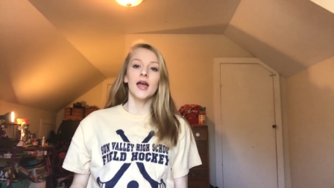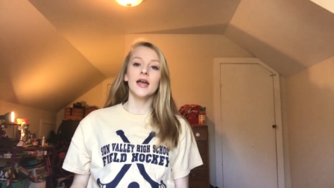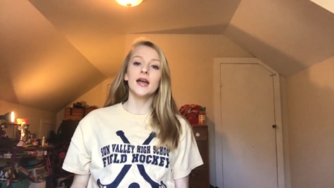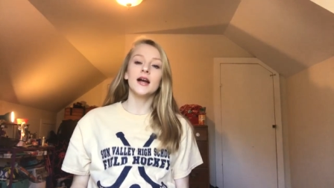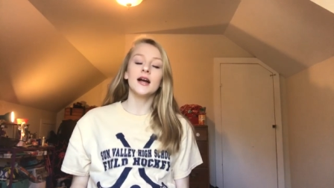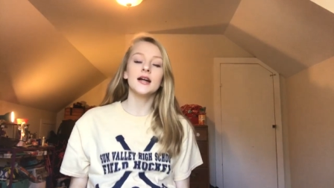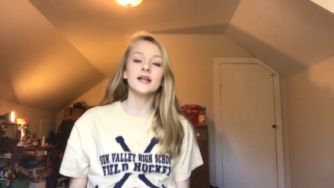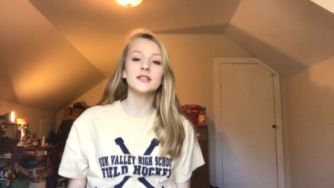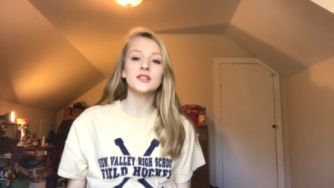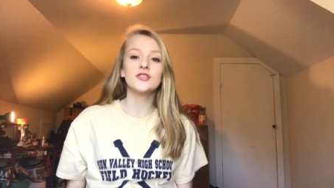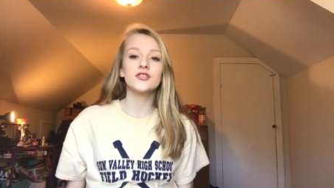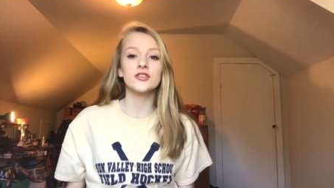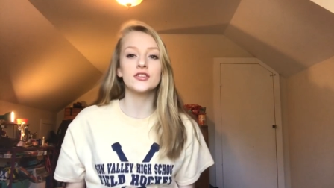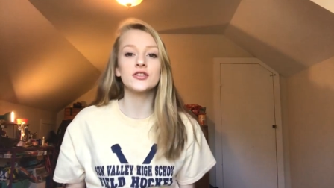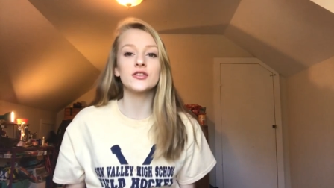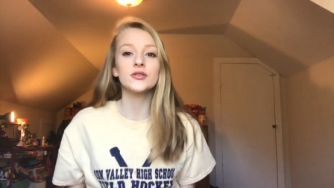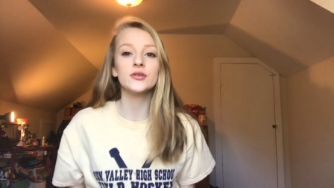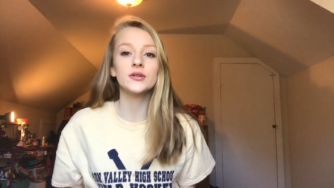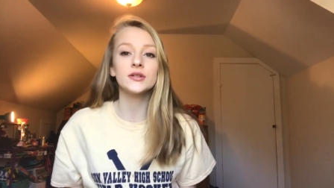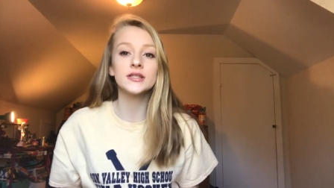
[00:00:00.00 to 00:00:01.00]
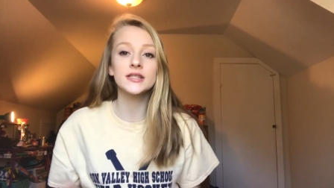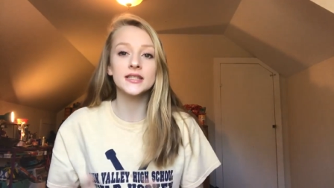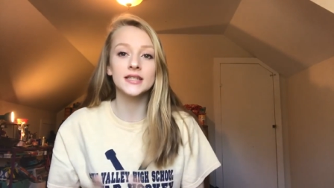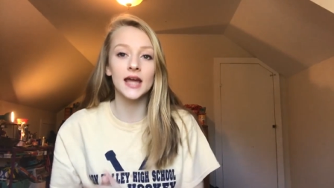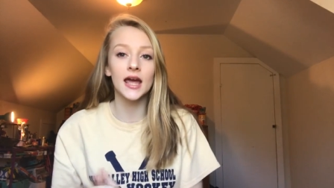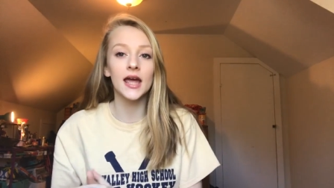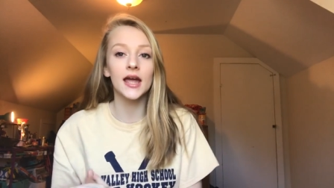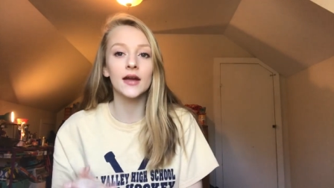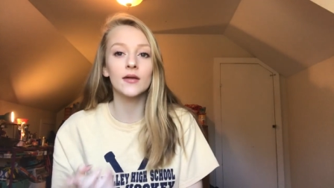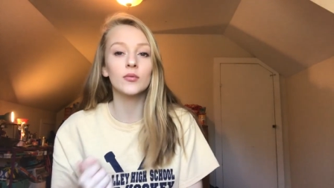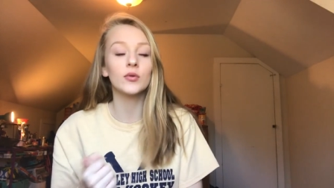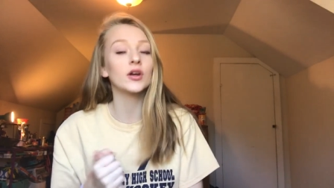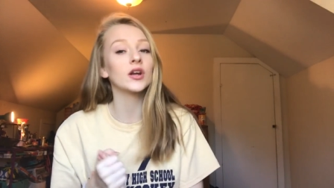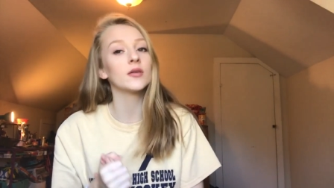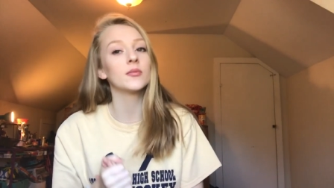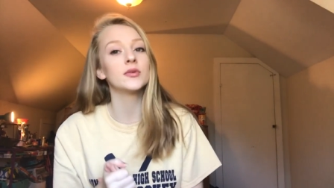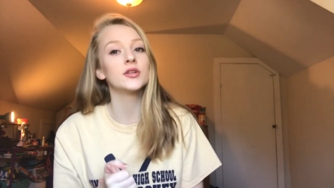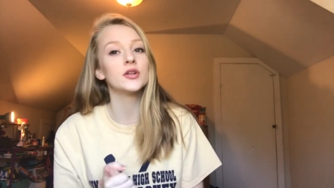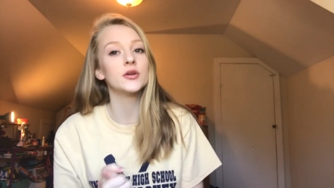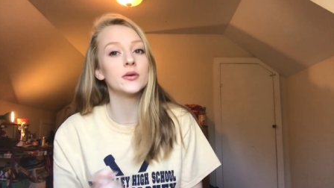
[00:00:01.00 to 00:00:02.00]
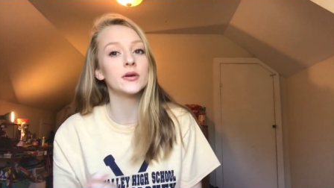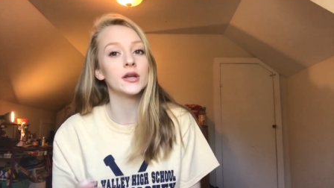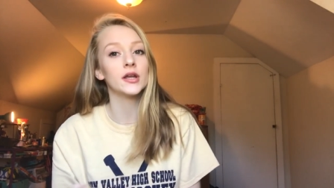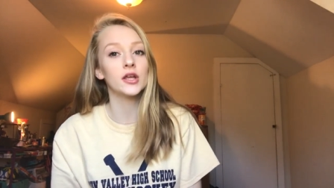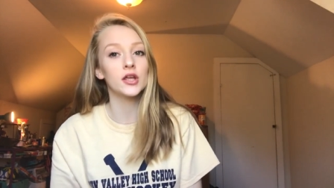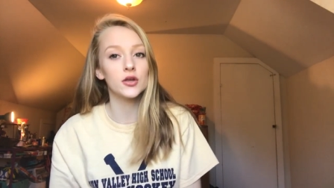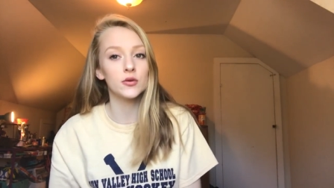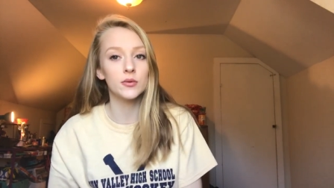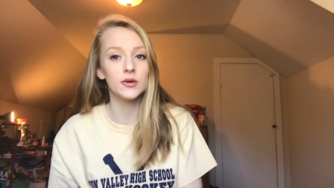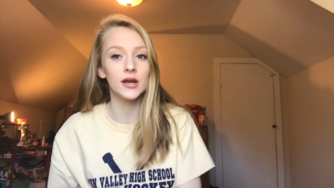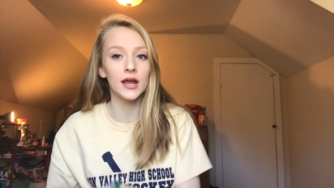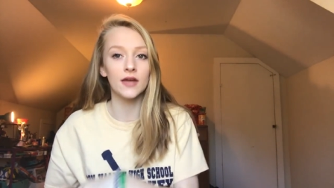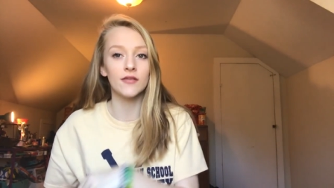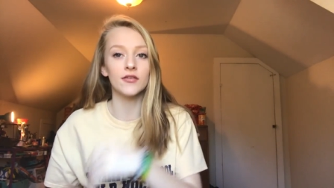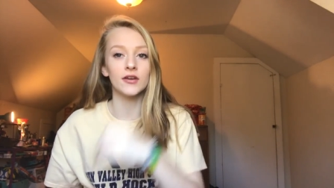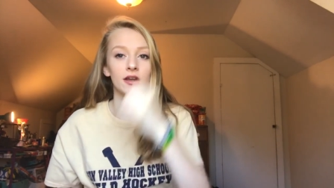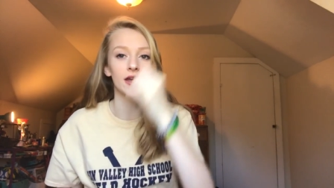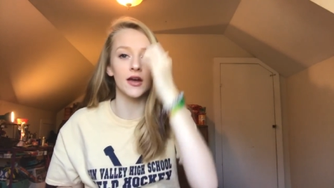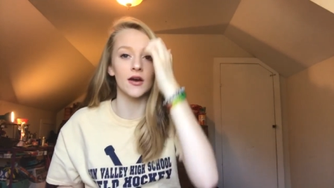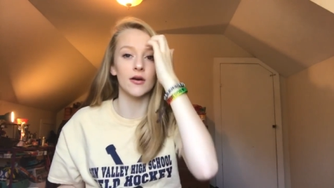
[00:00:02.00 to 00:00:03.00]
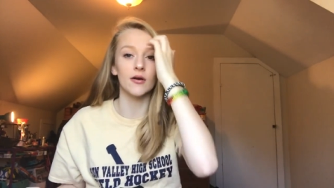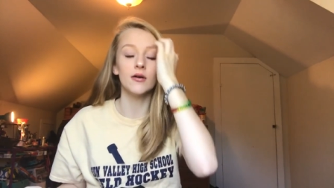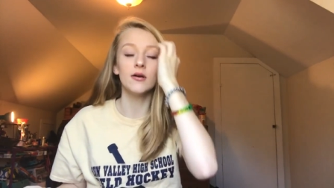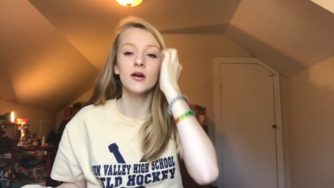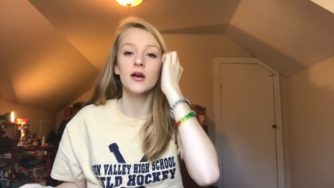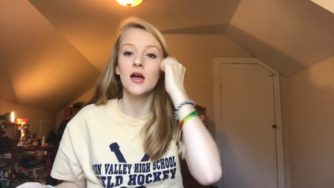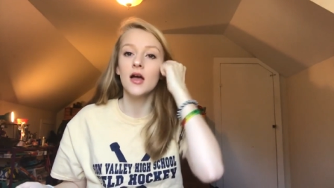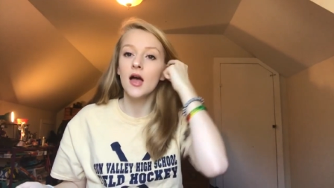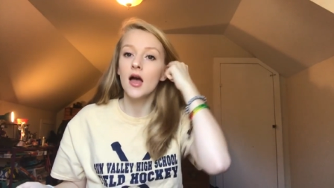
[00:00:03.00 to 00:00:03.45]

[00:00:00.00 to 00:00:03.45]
guys, it's Crystal and today we're going to be doing a Q&A video